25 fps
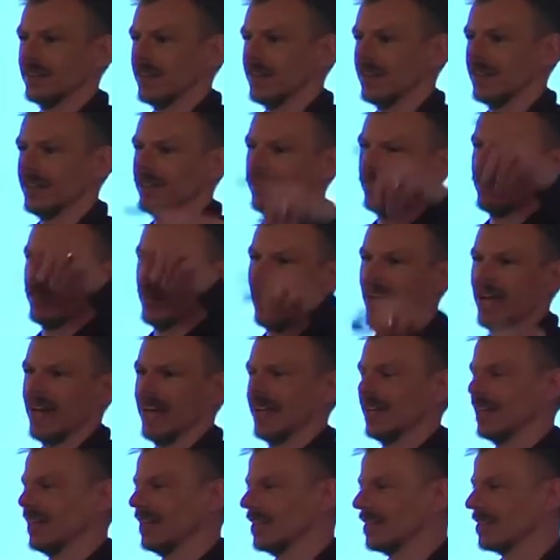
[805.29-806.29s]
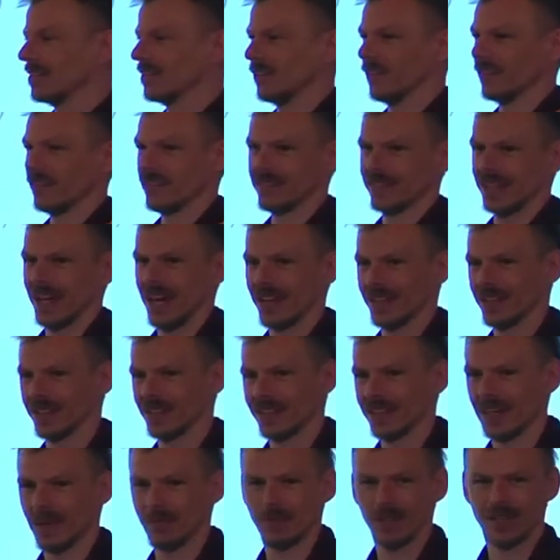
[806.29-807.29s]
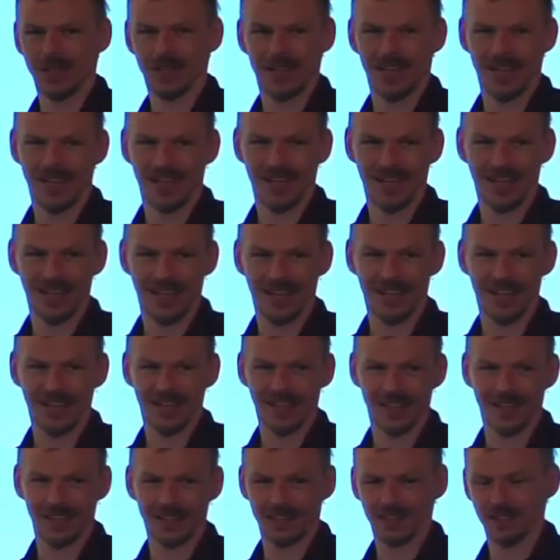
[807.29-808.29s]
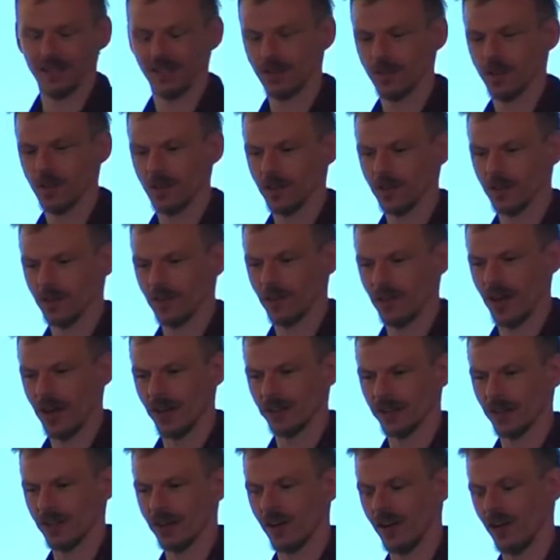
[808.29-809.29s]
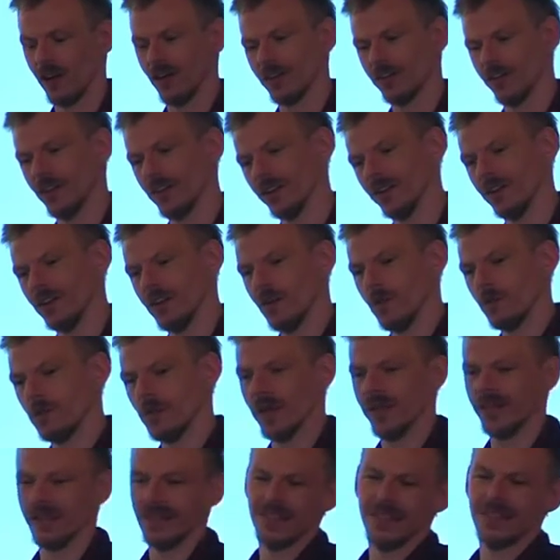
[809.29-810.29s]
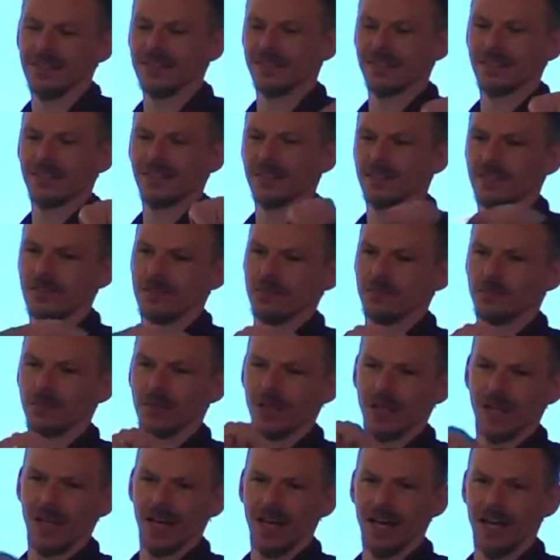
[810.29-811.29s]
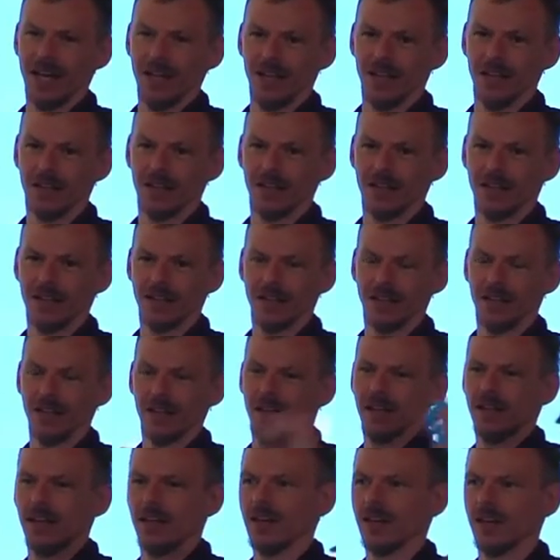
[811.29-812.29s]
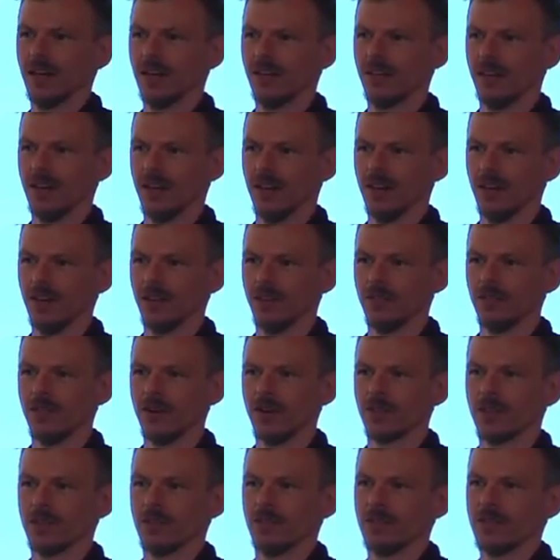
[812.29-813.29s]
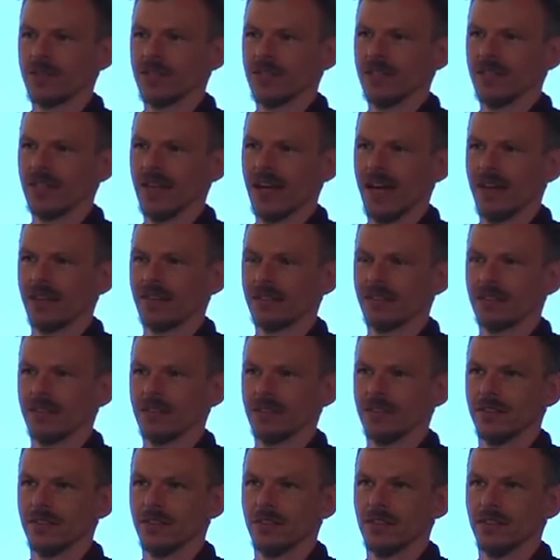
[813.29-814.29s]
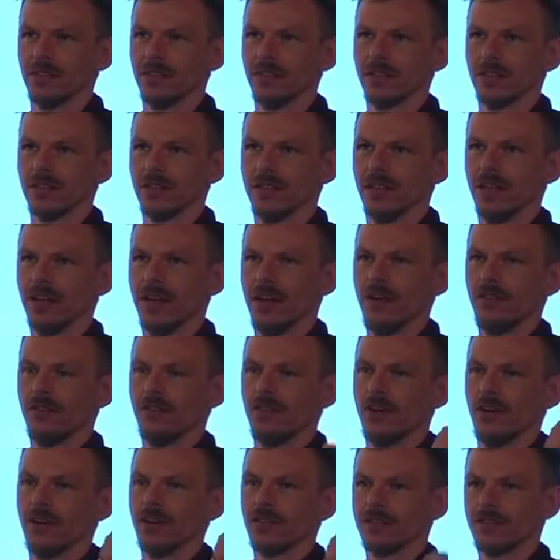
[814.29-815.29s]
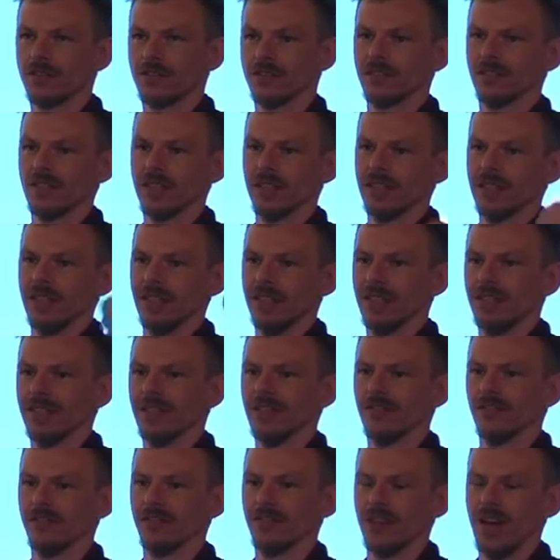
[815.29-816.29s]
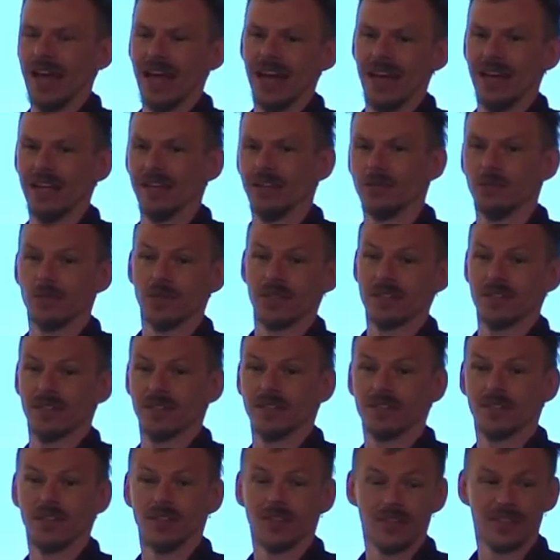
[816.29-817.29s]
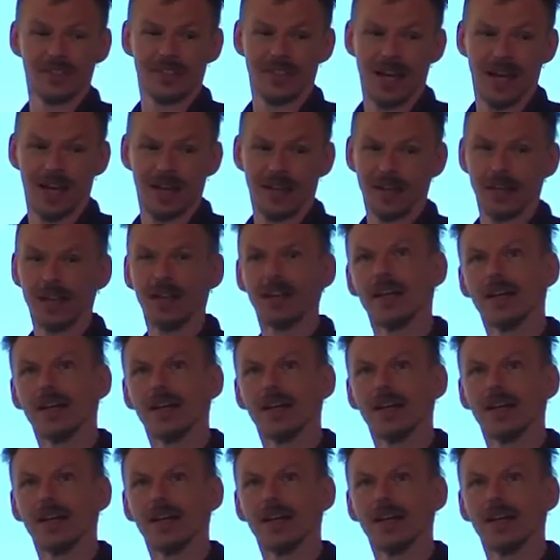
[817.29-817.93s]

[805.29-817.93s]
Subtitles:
If A is on the stack, capital A, and you write a guard when is tuple A, the virtual machine has to look first to see if A, which is on the stack,